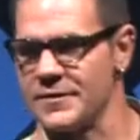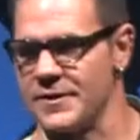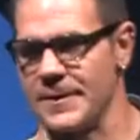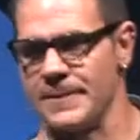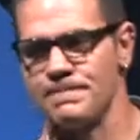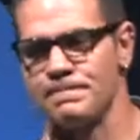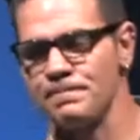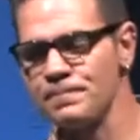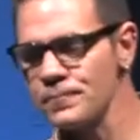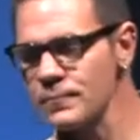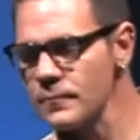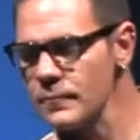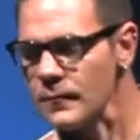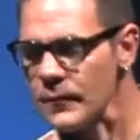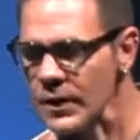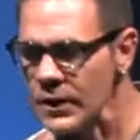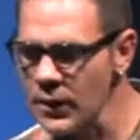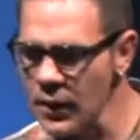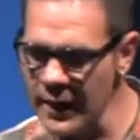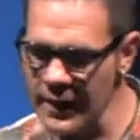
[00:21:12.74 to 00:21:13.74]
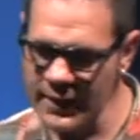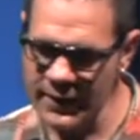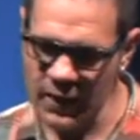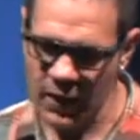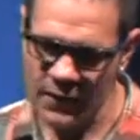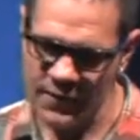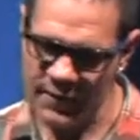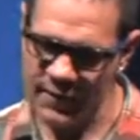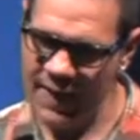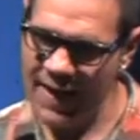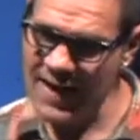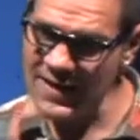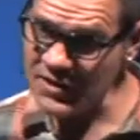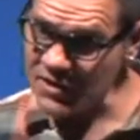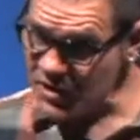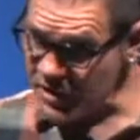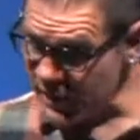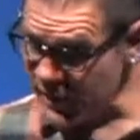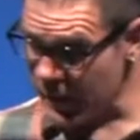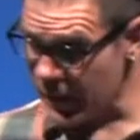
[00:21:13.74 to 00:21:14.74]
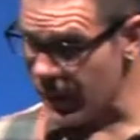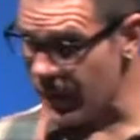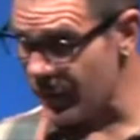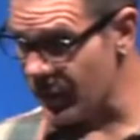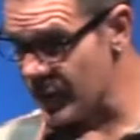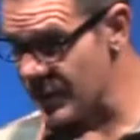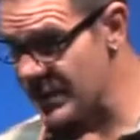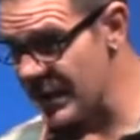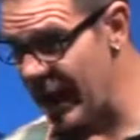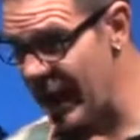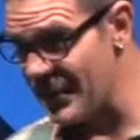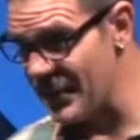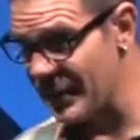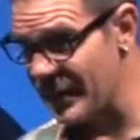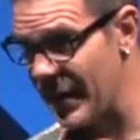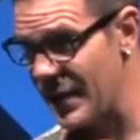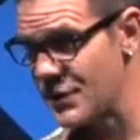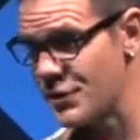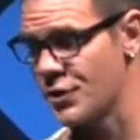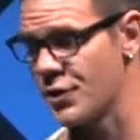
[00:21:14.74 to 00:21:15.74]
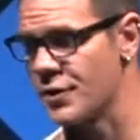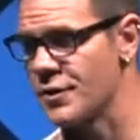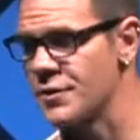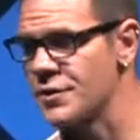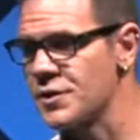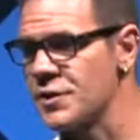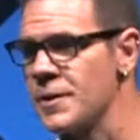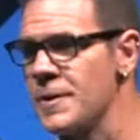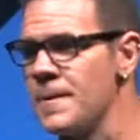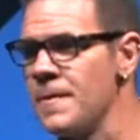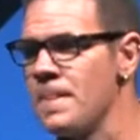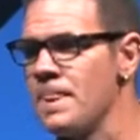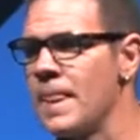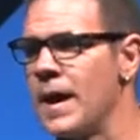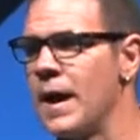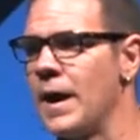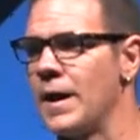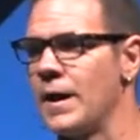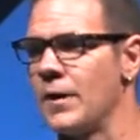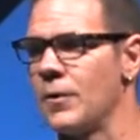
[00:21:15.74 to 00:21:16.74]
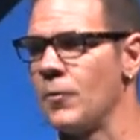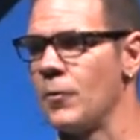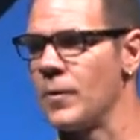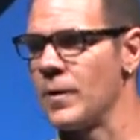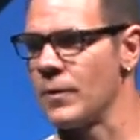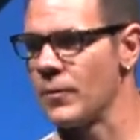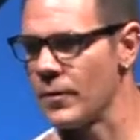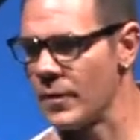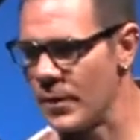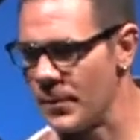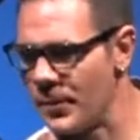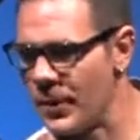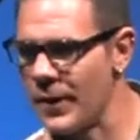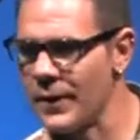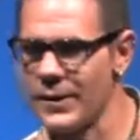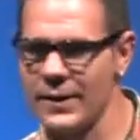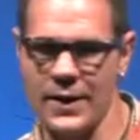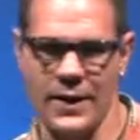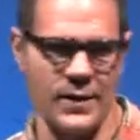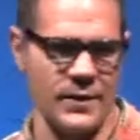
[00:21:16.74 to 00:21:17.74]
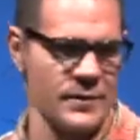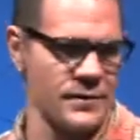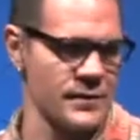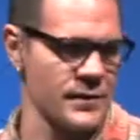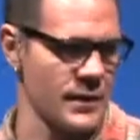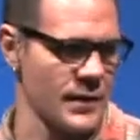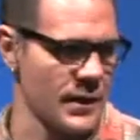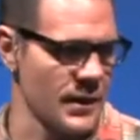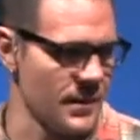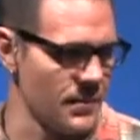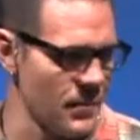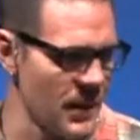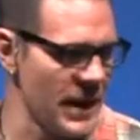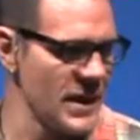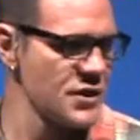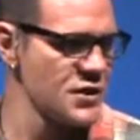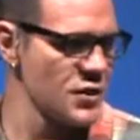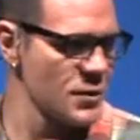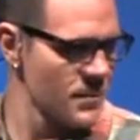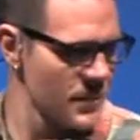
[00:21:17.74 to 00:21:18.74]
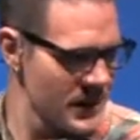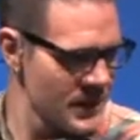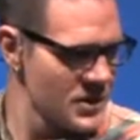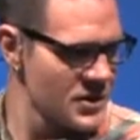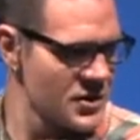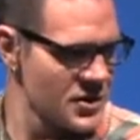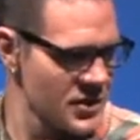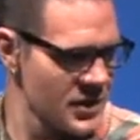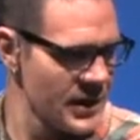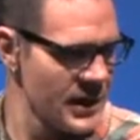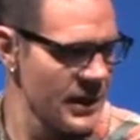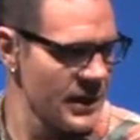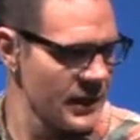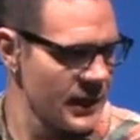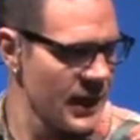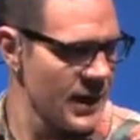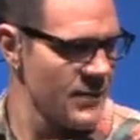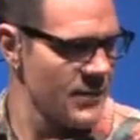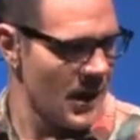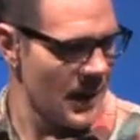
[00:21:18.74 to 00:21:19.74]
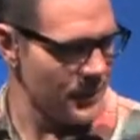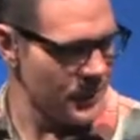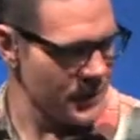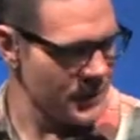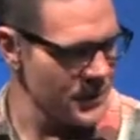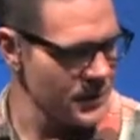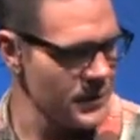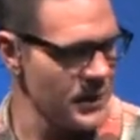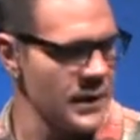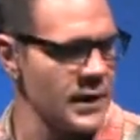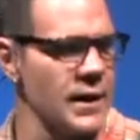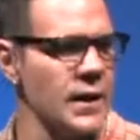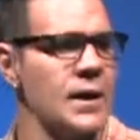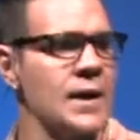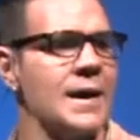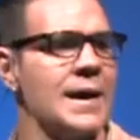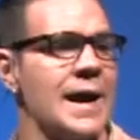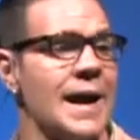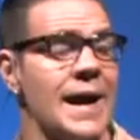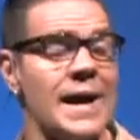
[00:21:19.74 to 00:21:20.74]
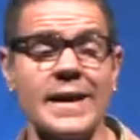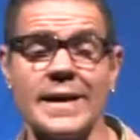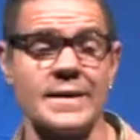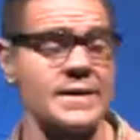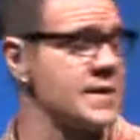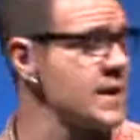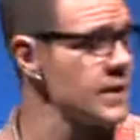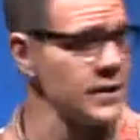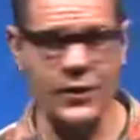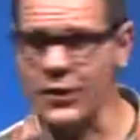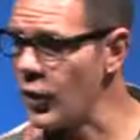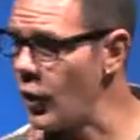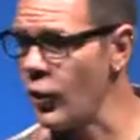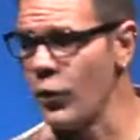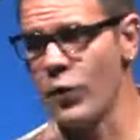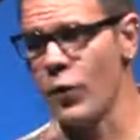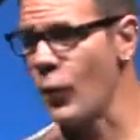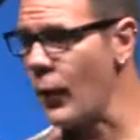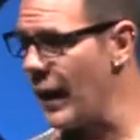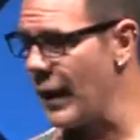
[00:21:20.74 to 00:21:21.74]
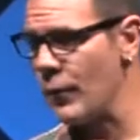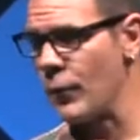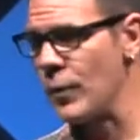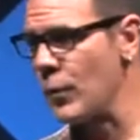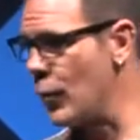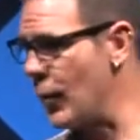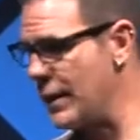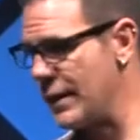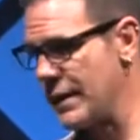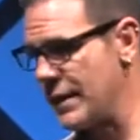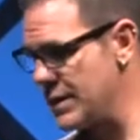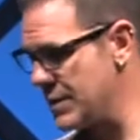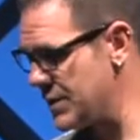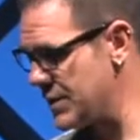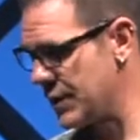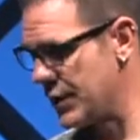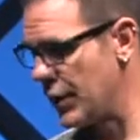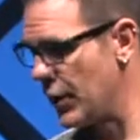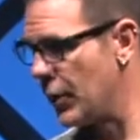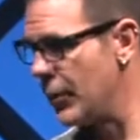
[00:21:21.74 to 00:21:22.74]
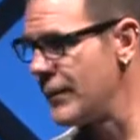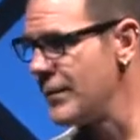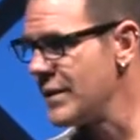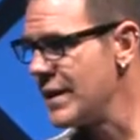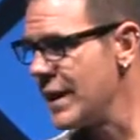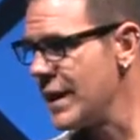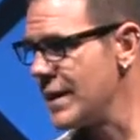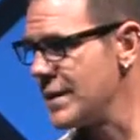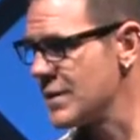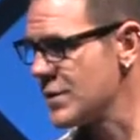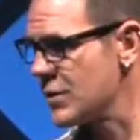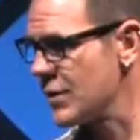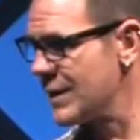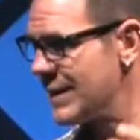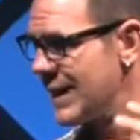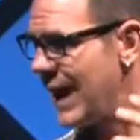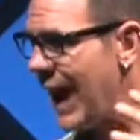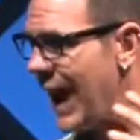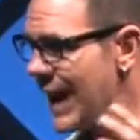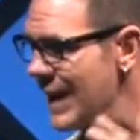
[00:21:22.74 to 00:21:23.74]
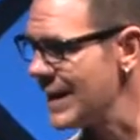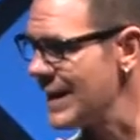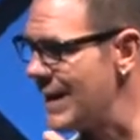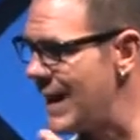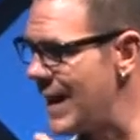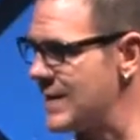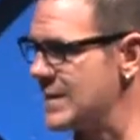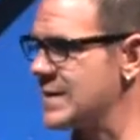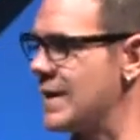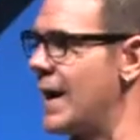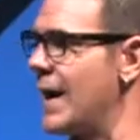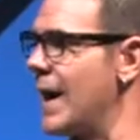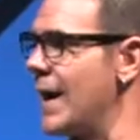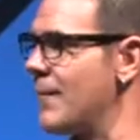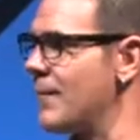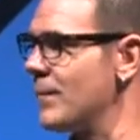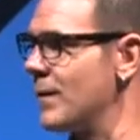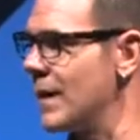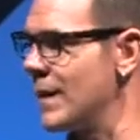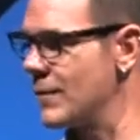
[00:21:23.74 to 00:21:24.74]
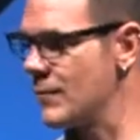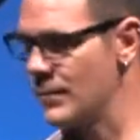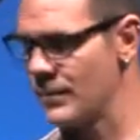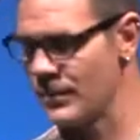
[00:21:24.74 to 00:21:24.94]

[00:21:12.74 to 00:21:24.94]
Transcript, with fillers: it. And on the last year of our time at that church, uh, we were a part of a major ministry kind of opportunity, and it didn't go the way we wanted it to go. And so at the end of that time, it,